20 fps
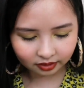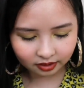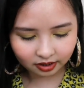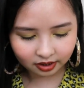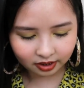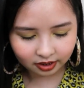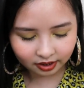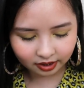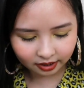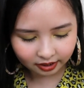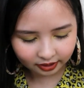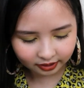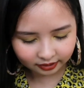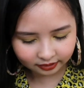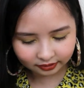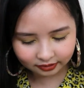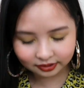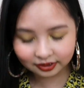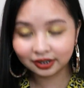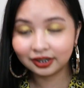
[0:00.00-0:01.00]

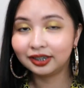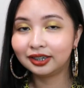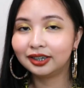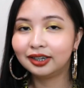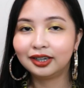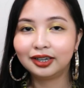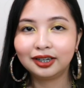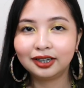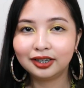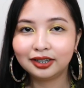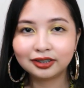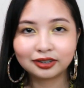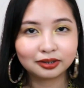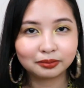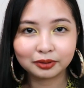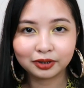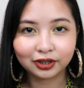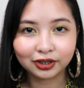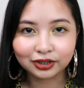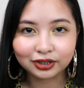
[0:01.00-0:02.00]
and to
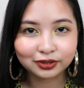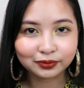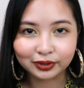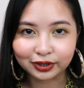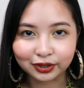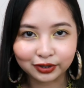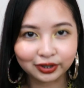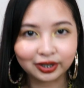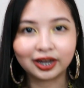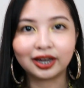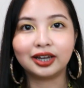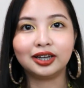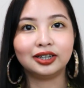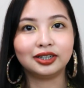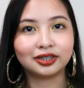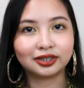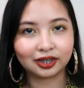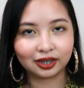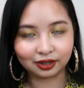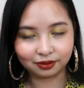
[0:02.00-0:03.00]
be honest with you
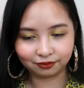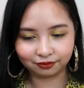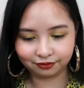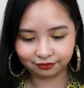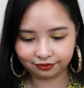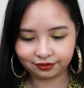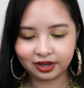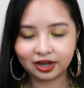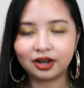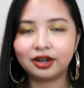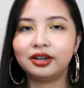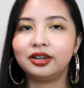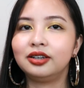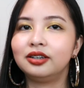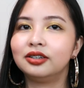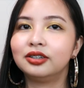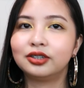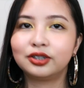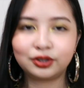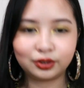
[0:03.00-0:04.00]
guys, I'm
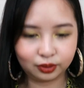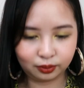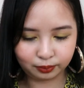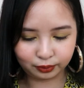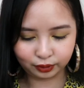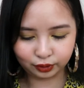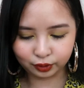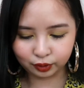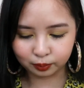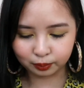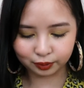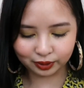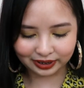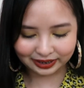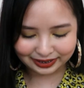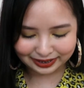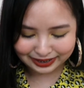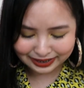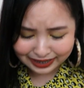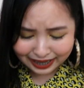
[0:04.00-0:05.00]
very super duper
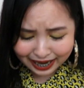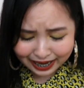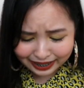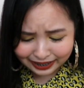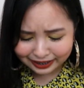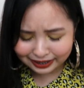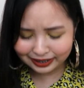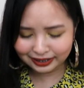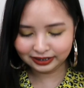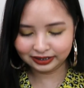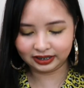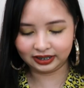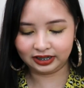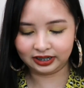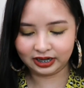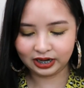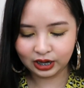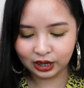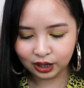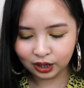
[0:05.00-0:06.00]
excited
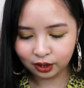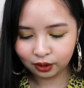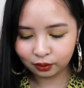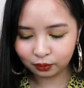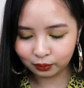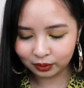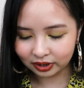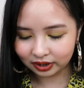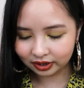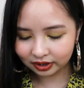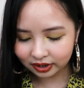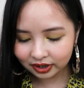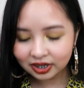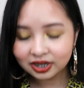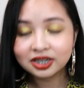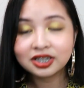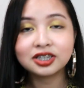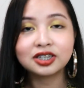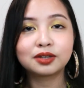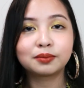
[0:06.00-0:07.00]
with
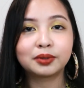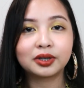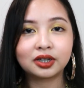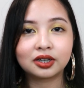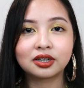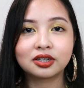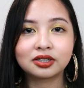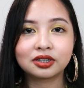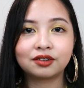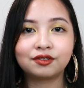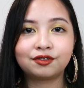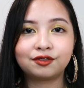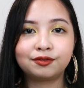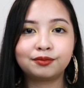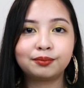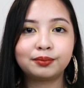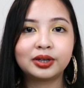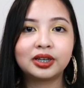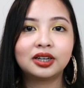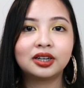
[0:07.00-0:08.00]
this because I've
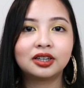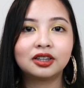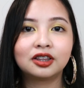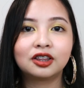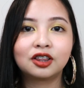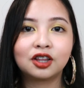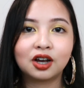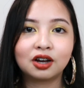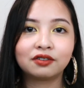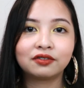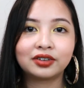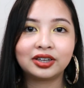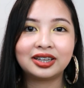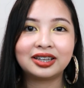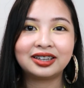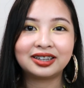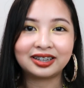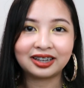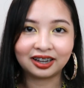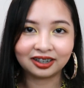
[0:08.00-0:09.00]
been
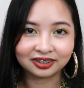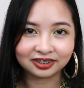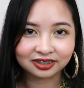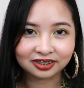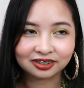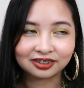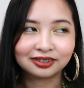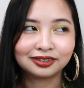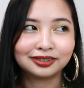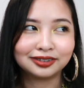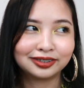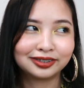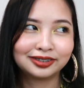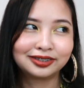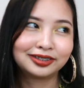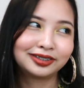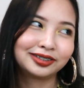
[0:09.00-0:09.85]
loving candles